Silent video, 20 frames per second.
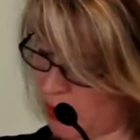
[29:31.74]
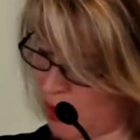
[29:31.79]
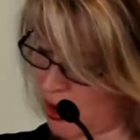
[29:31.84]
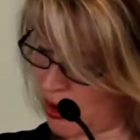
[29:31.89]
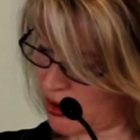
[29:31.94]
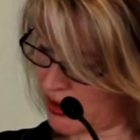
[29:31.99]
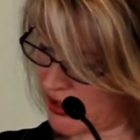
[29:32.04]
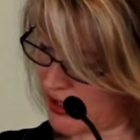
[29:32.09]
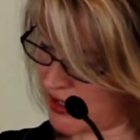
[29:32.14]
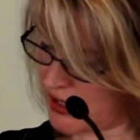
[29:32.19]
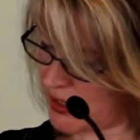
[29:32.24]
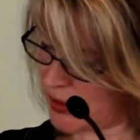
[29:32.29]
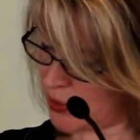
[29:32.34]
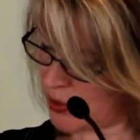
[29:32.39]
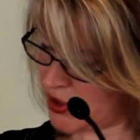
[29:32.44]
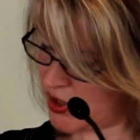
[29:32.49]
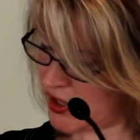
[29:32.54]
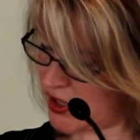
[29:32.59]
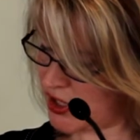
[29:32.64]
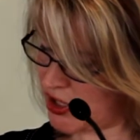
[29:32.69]
and policies and
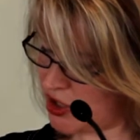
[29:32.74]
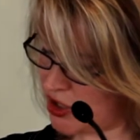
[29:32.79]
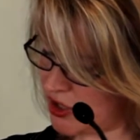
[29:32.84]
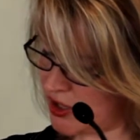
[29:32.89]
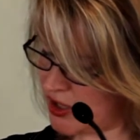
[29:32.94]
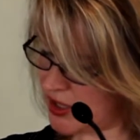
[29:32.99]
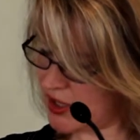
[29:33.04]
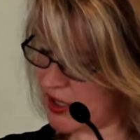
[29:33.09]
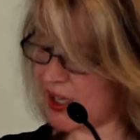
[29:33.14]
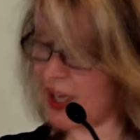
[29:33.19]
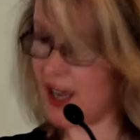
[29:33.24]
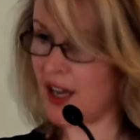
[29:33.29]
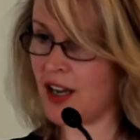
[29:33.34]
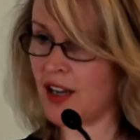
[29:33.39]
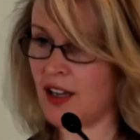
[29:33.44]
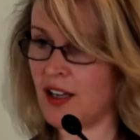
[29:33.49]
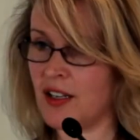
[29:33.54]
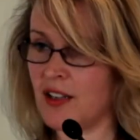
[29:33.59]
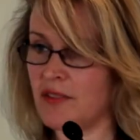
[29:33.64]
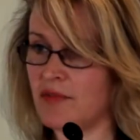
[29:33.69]
procedures
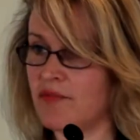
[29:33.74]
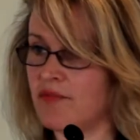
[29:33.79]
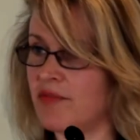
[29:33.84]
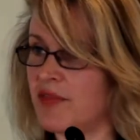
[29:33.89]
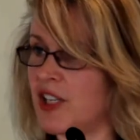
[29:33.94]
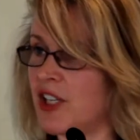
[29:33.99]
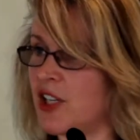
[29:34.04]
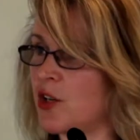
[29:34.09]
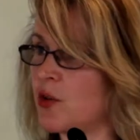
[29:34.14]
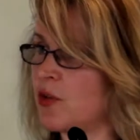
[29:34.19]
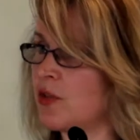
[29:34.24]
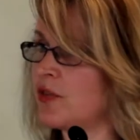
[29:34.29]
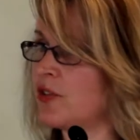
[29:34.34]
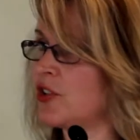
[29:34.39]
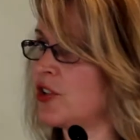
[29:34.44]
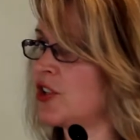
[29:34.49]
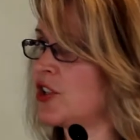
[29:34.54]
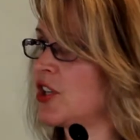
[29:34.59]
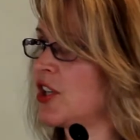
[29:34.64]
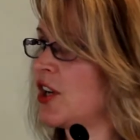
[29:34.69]
are the
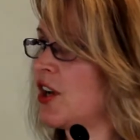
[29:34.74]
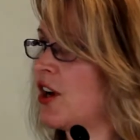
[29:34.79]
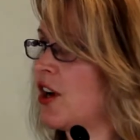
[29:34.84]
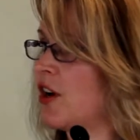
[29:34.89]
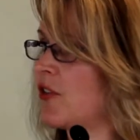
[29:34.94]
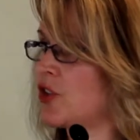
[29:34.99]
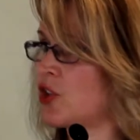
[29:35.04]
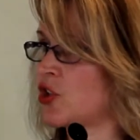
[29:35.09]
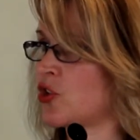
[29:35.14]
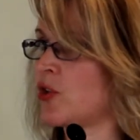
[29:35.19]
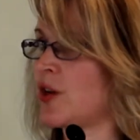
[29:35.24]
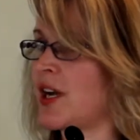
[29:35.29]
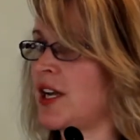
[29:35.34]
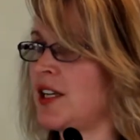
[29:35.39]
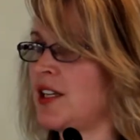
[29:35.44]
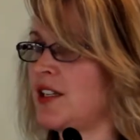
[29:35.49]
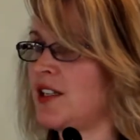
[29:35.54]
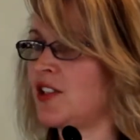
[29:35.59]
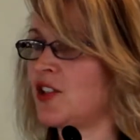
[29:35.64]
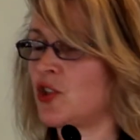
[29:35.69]
equivalent of a
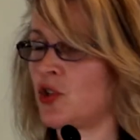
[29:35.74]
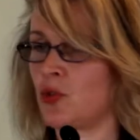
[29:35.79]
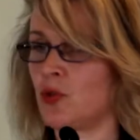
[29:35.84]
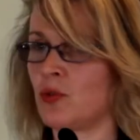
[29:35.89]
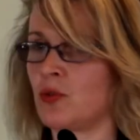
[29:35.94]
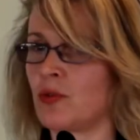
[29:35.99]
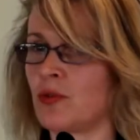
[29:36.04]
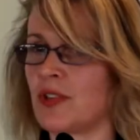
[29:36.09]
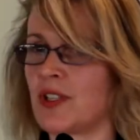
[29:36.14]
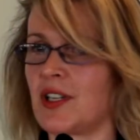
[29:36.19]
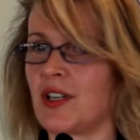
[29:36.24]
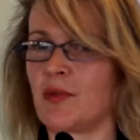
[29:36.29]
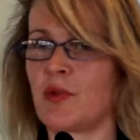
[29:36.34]
tradie's tools,